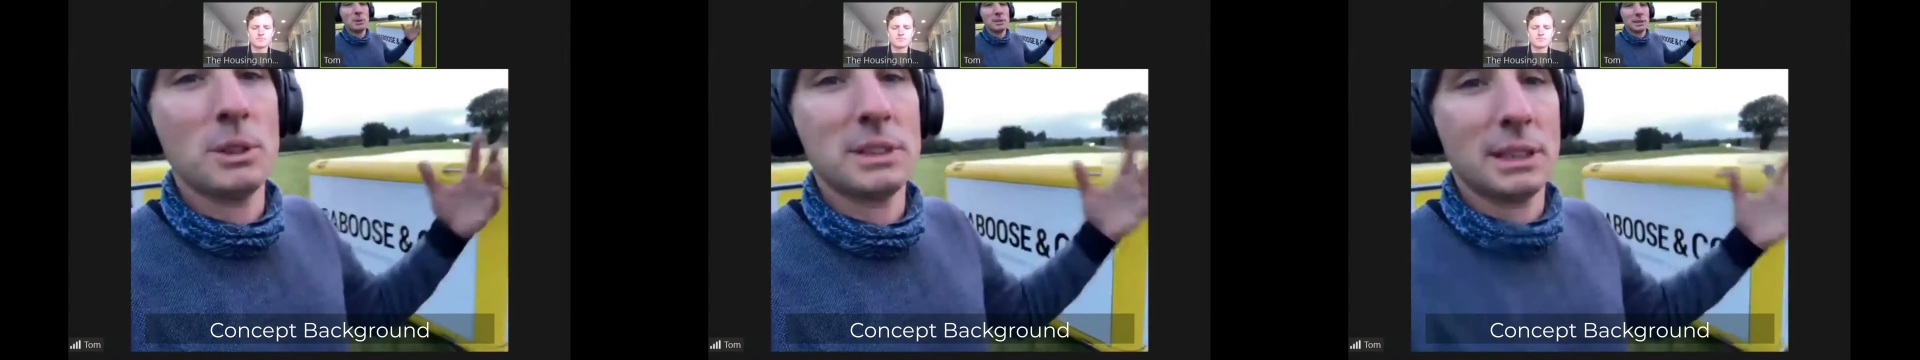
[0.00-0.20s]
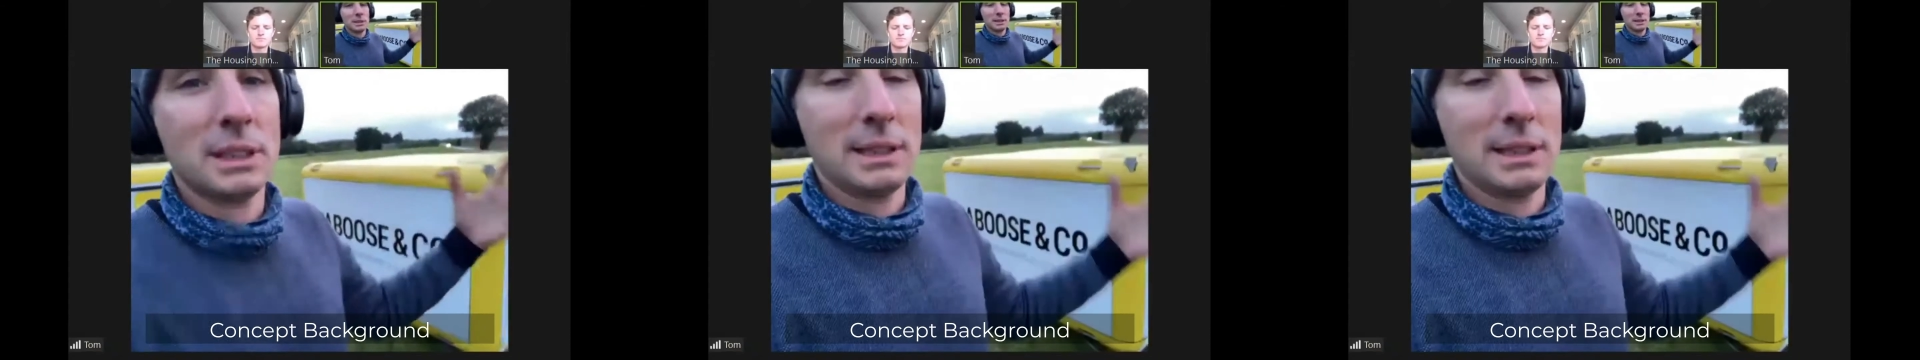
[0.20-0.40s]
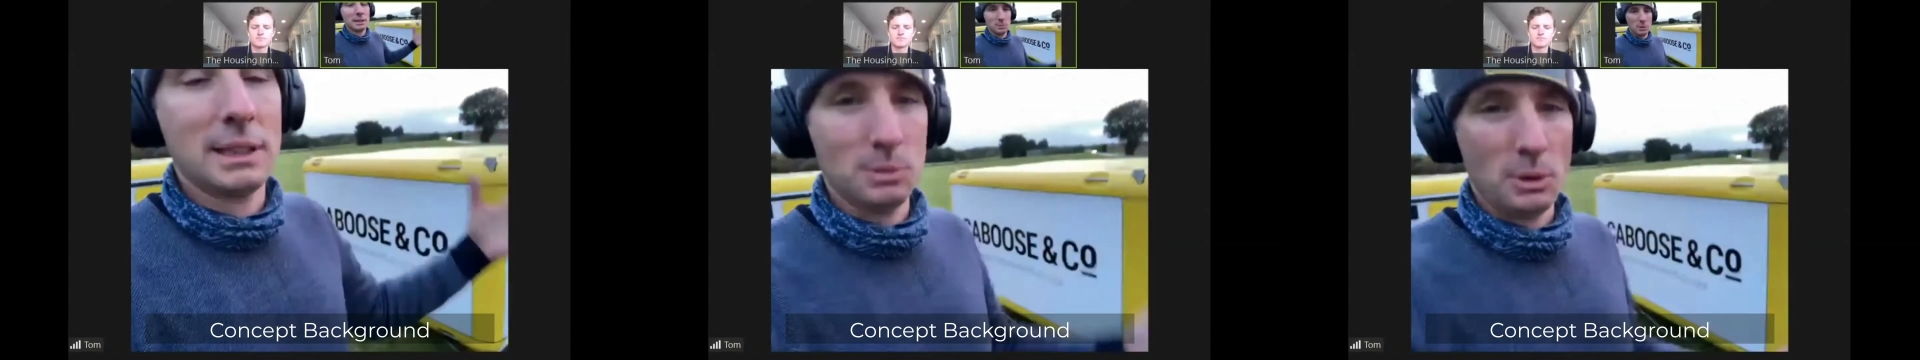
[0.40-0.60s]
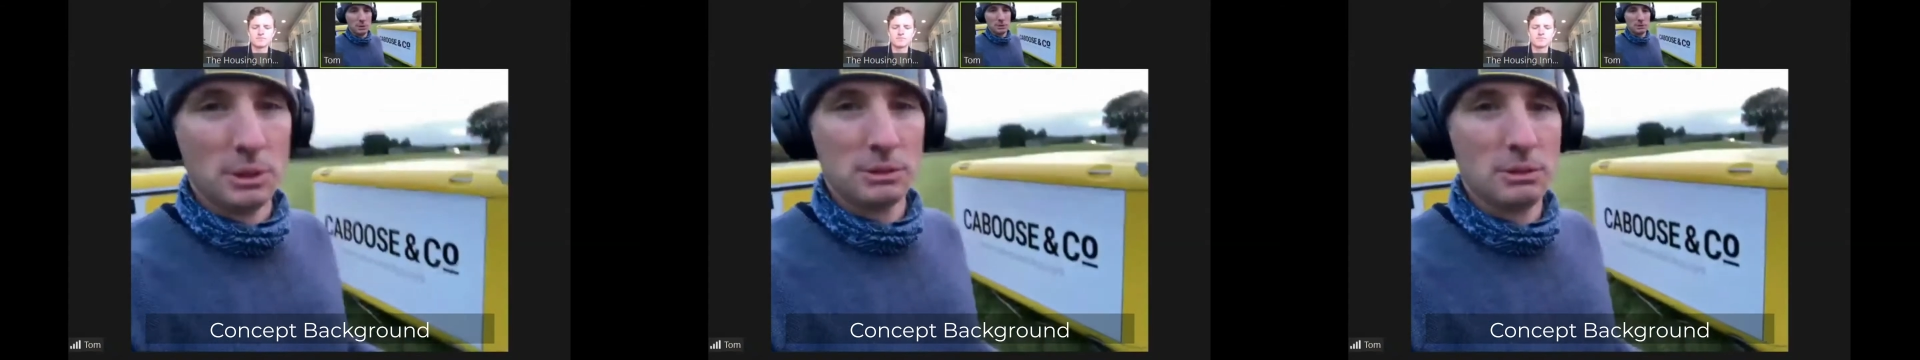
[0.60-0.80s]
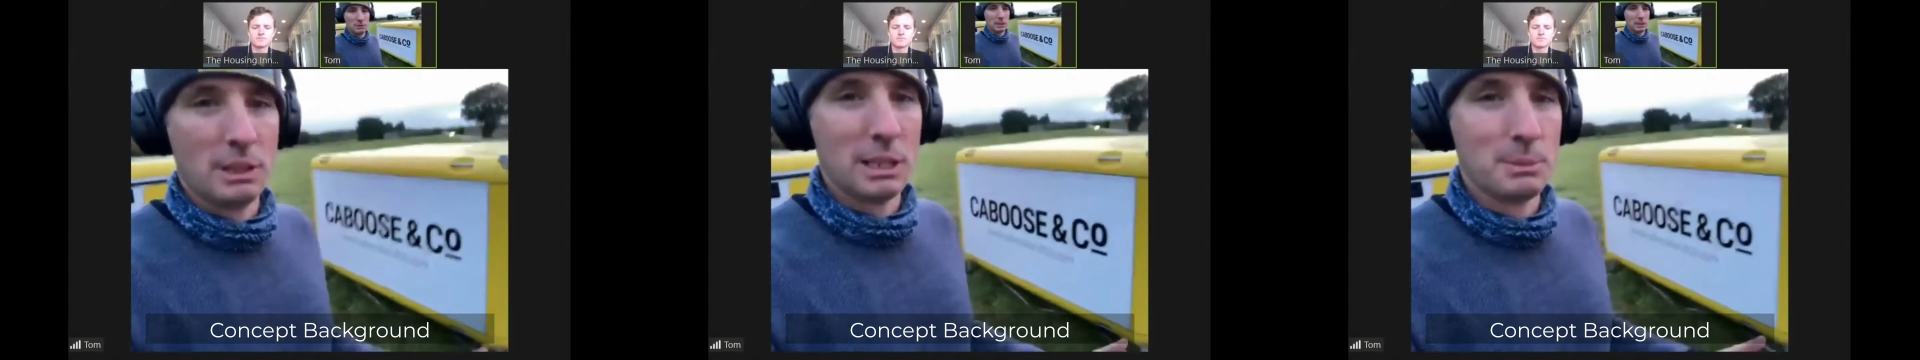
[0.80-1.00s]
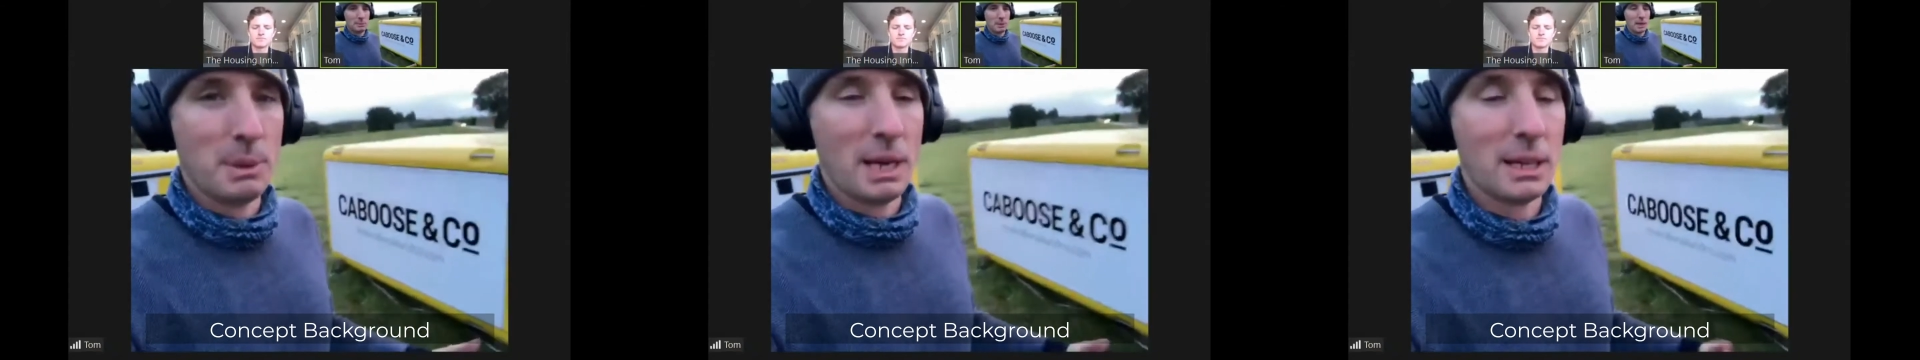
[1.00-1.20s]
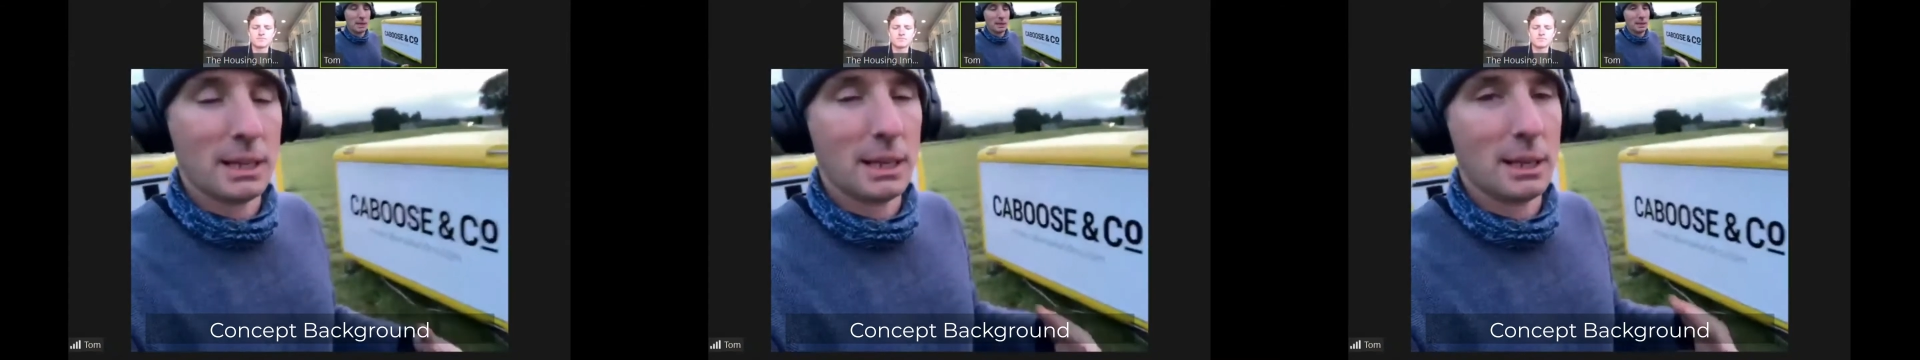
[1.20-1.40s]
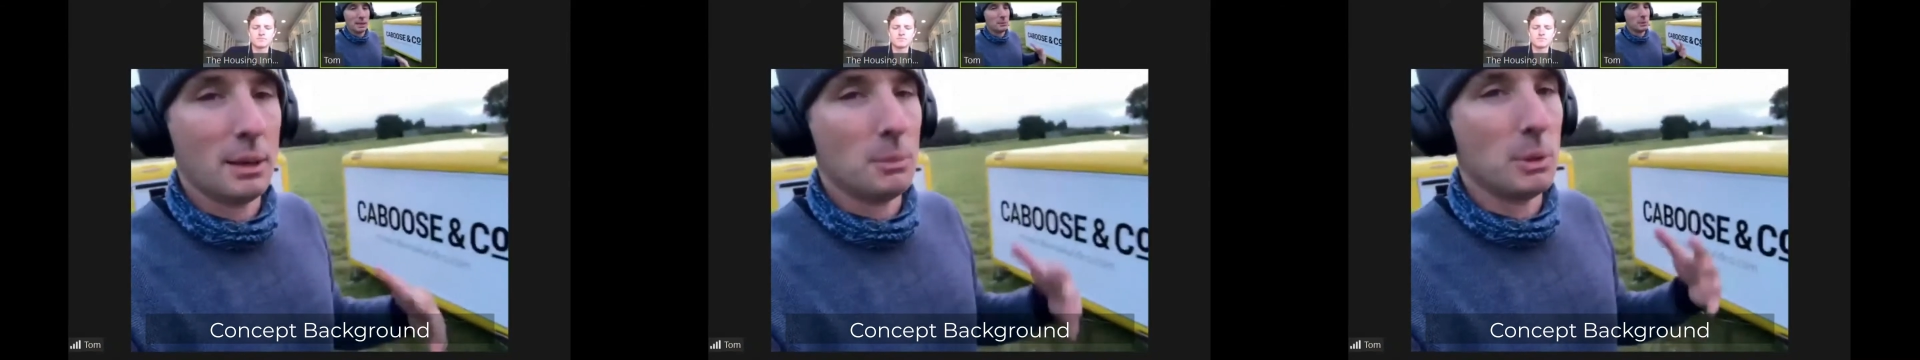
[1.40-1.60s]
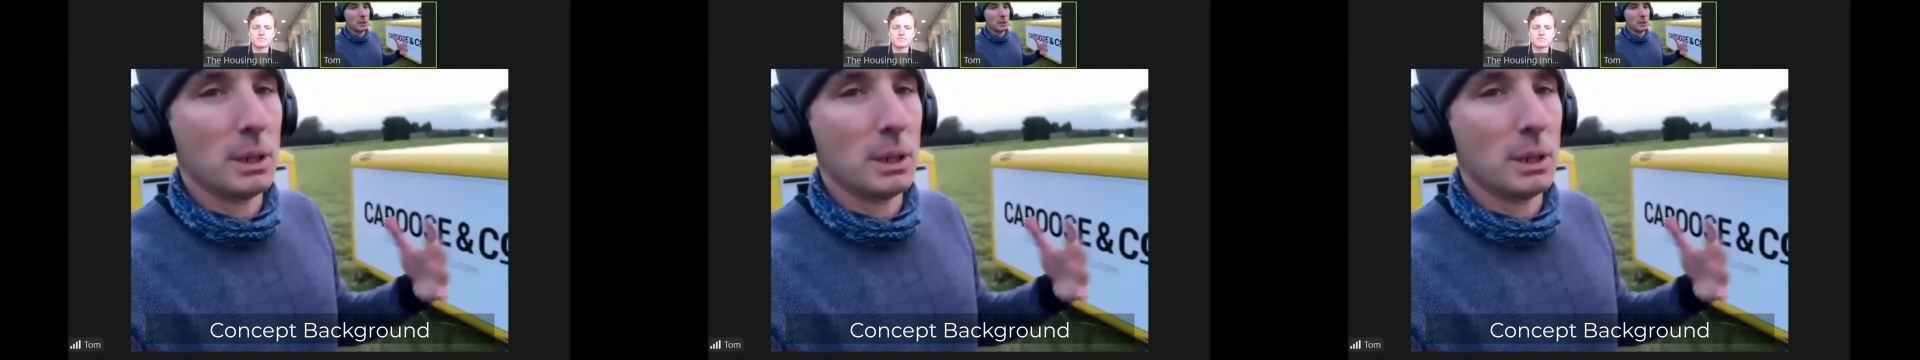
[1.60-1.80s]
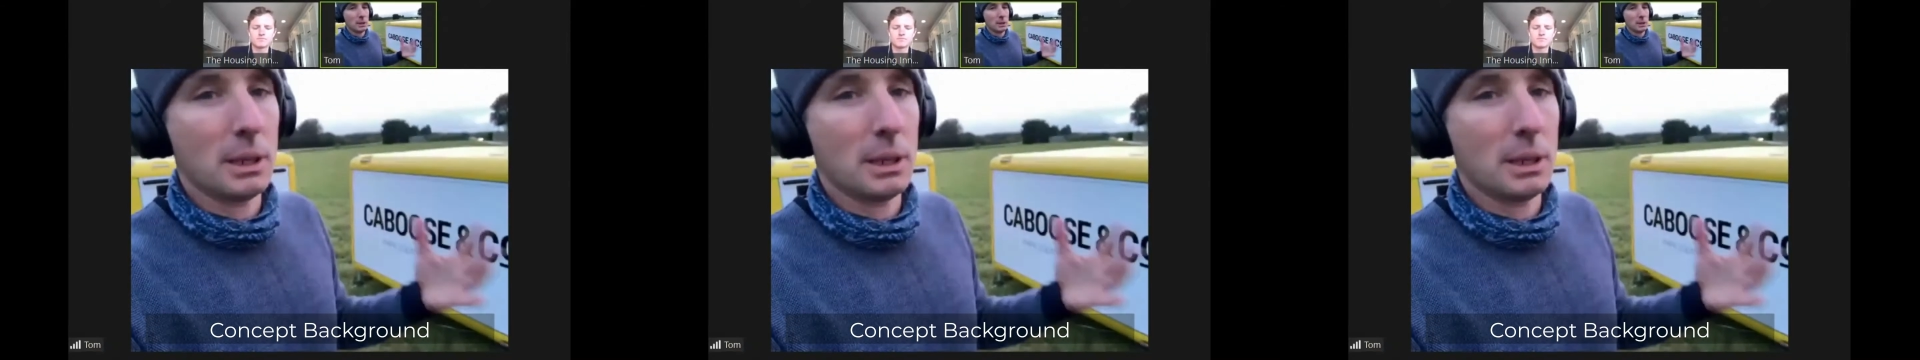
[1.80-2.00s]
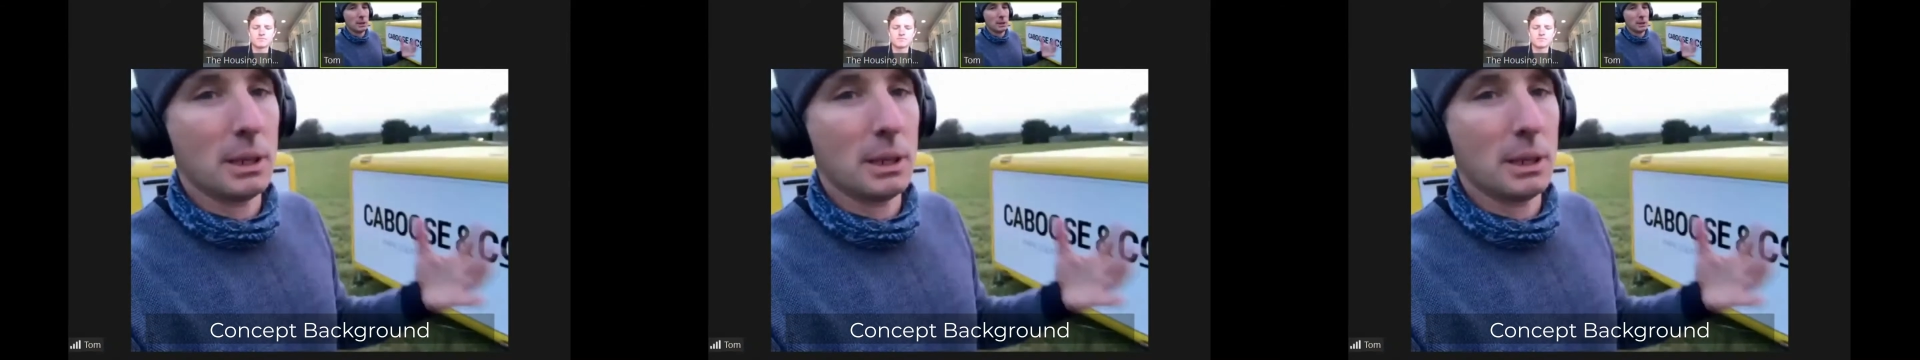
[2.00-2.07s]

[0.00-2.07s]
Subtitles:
We said this is what's great about it, and we're